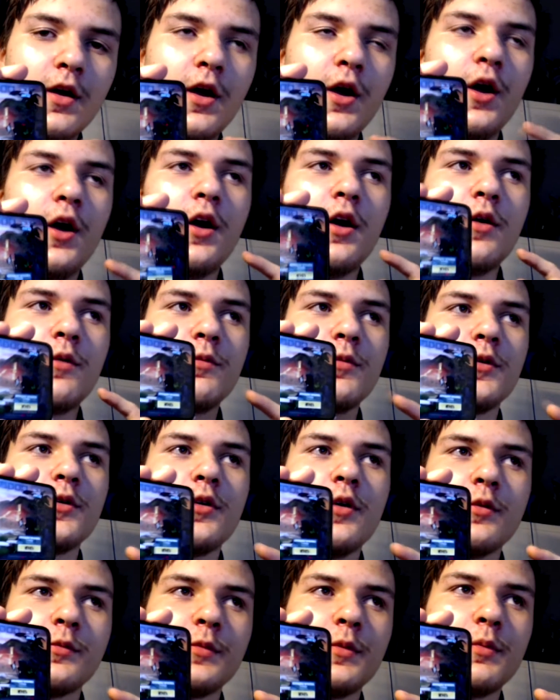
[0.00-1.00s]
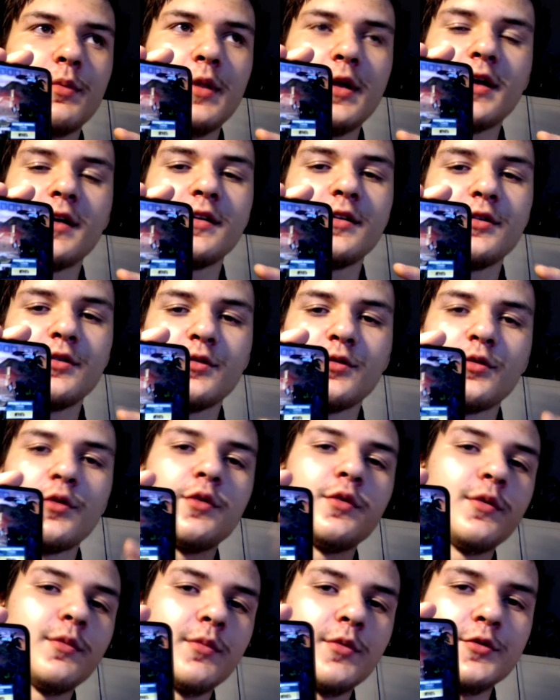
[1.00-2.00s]
We're going to be playing,
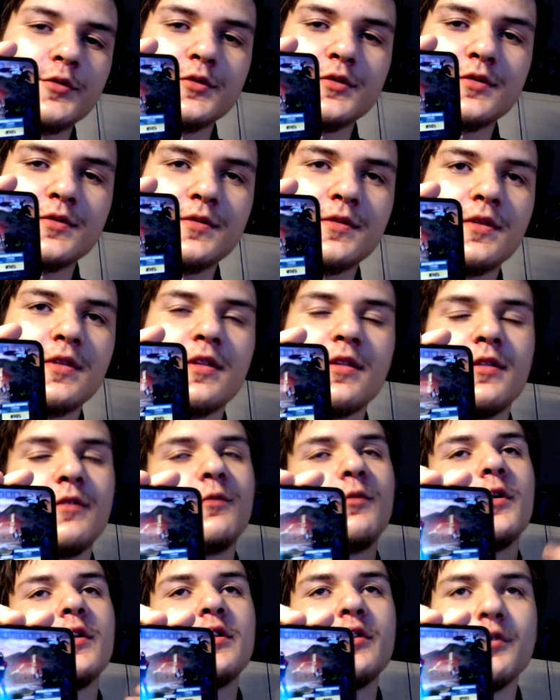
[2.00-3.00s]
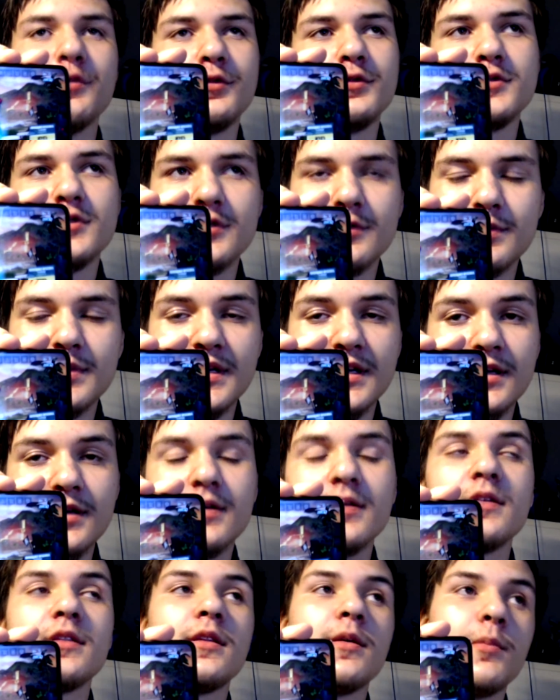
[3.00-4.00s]
what used to be
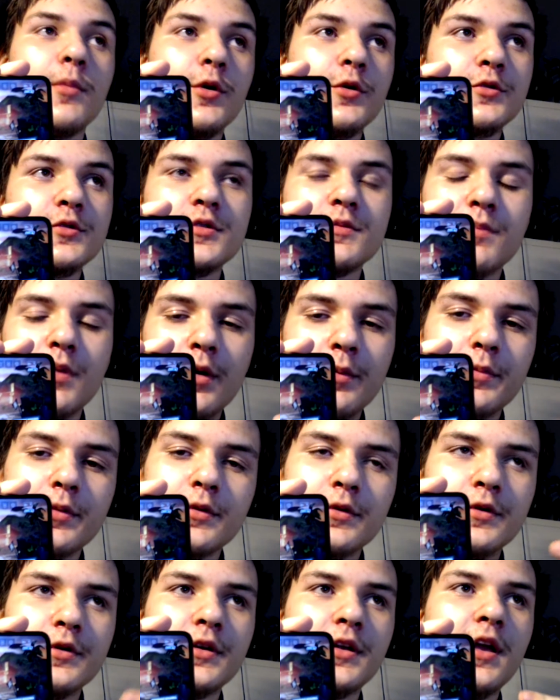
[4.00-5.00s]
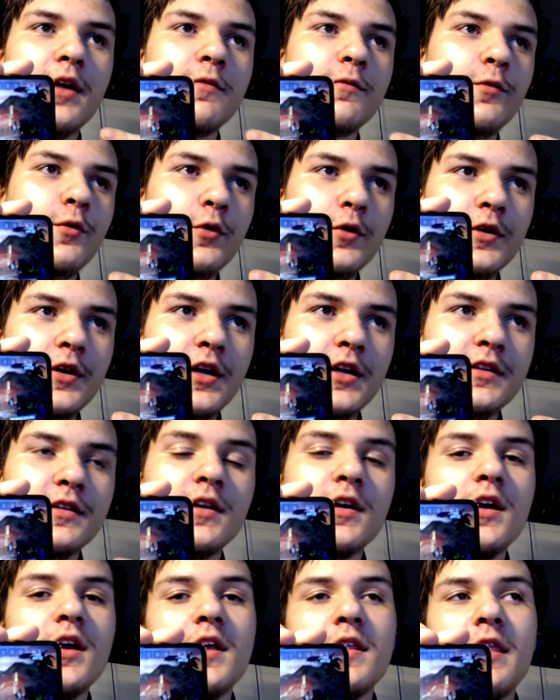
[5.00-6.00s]
the most popular game, Fortnite.
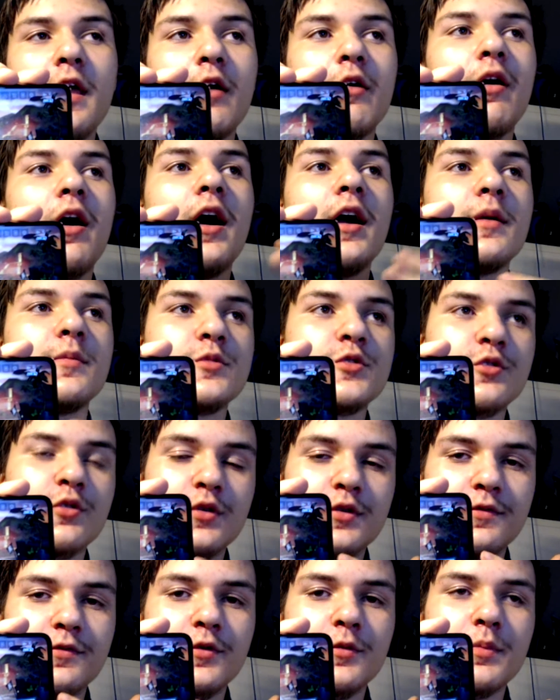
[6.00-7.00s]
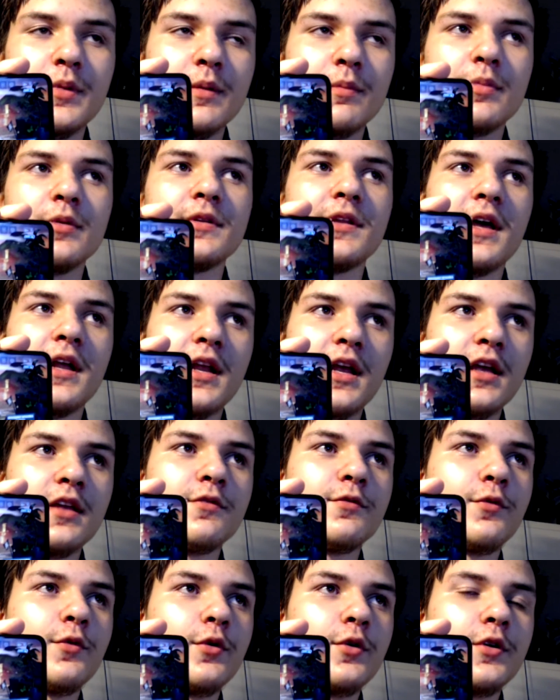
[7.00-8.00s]
Now, I am sorry for people that hate
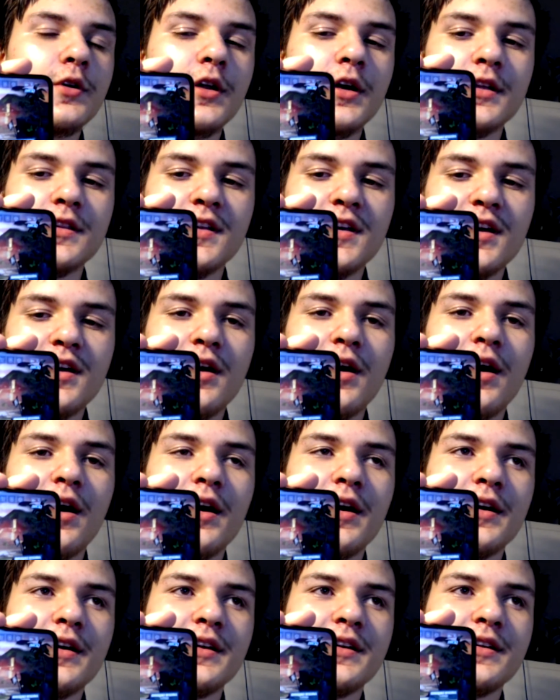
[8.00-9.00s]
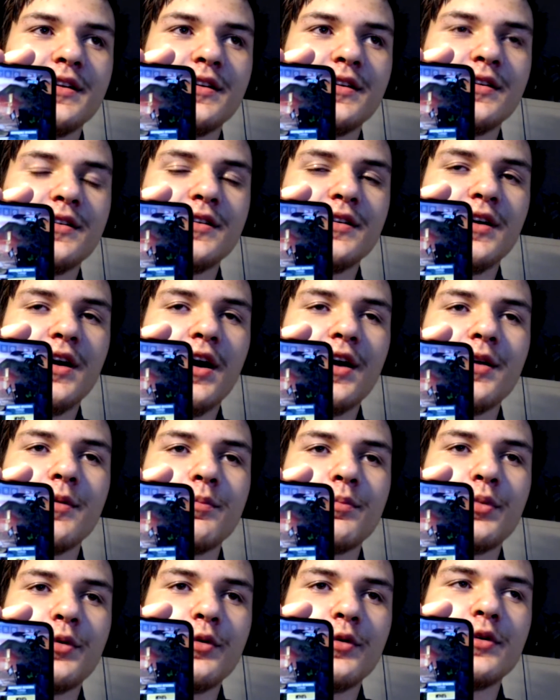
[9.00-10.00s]
Fortnite. I am
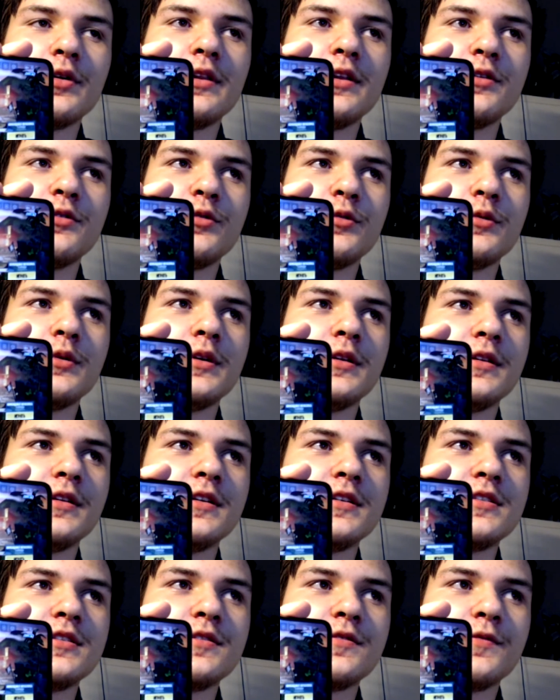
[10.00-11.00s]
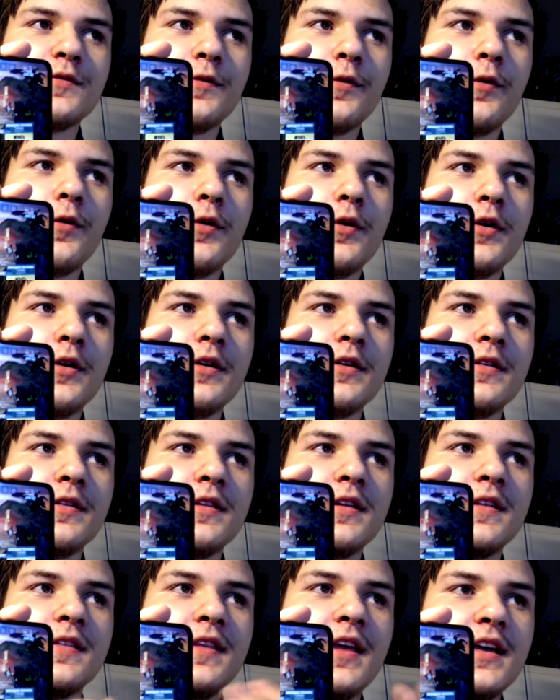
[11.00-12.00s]
purely doing this for
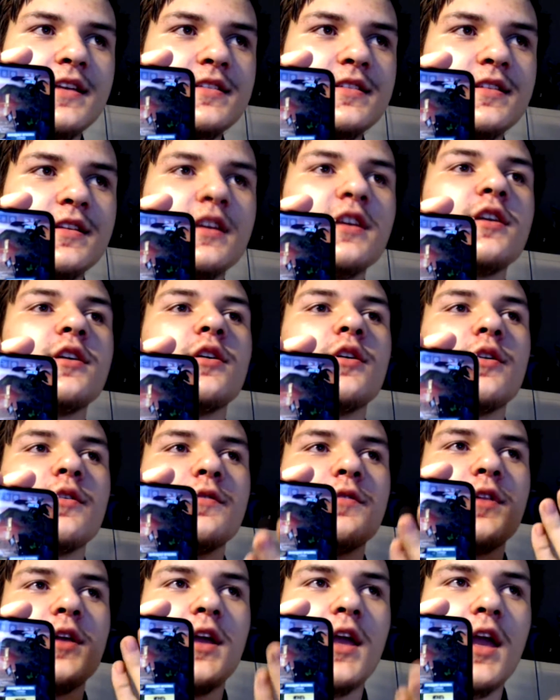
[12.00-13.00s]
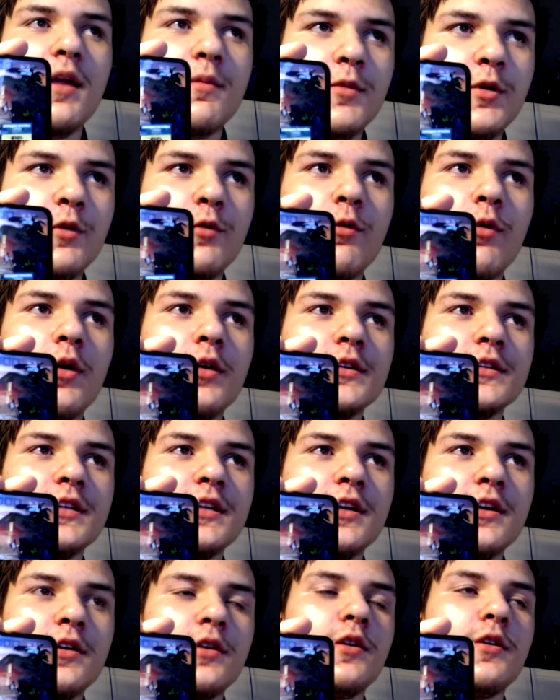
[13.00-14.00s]
the testing of the gaming
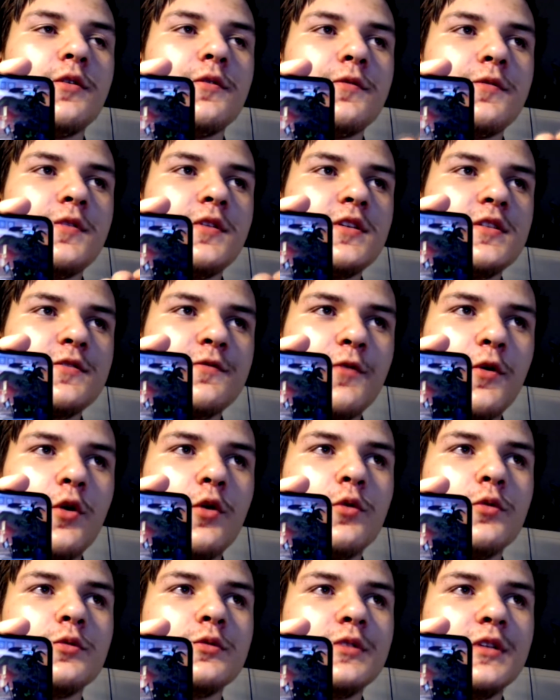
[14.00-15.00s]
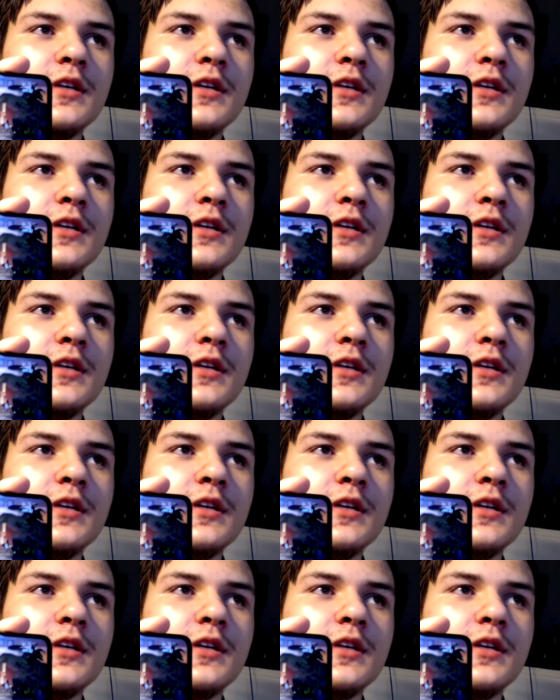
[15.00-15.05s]
quality of this phone